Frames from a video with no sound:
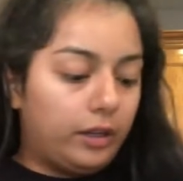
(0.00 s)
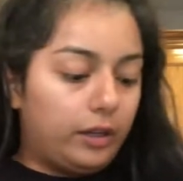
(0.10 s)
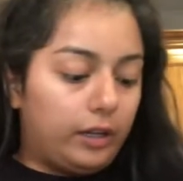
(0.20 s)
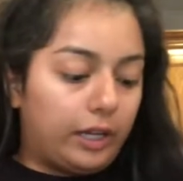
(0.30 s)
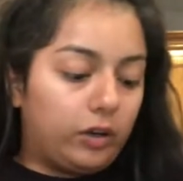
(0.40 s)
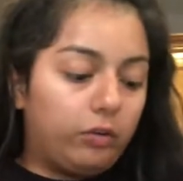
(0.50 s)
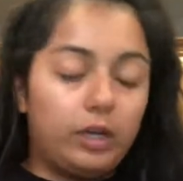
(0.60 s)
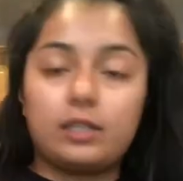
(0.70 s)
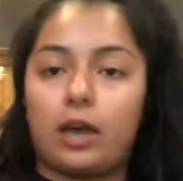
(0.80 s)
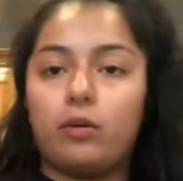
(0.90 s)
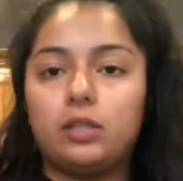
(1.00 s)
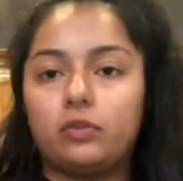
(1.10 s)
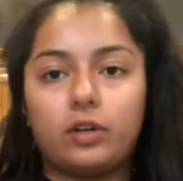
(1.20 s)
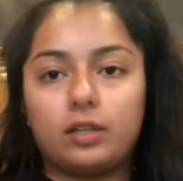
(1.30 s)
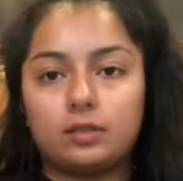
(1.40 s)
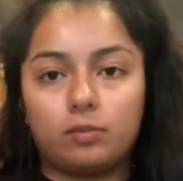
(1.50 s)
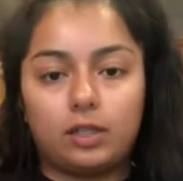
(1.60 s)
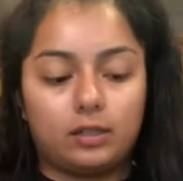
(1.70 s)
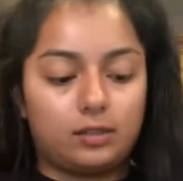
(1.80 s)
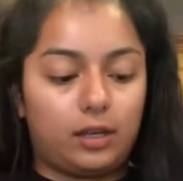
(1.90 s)
Like always, I always forget something to
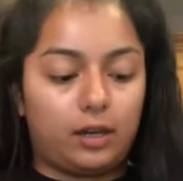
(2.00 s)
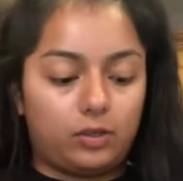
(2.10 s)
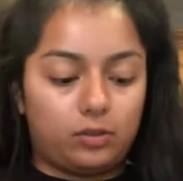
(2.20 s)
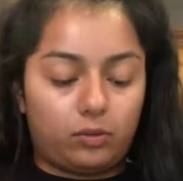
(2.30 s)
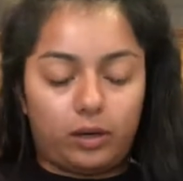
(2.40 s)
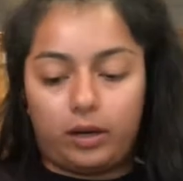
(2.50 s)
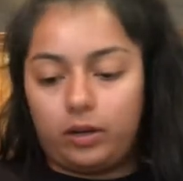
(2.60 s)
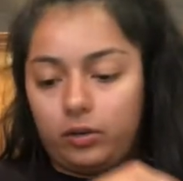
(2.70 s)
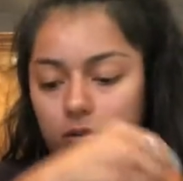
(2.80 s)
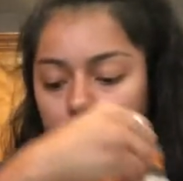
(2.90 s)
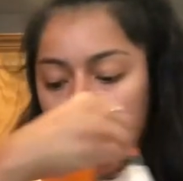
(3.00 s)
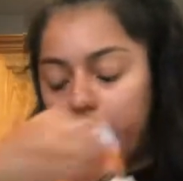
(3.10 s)
say, I swear, I always do.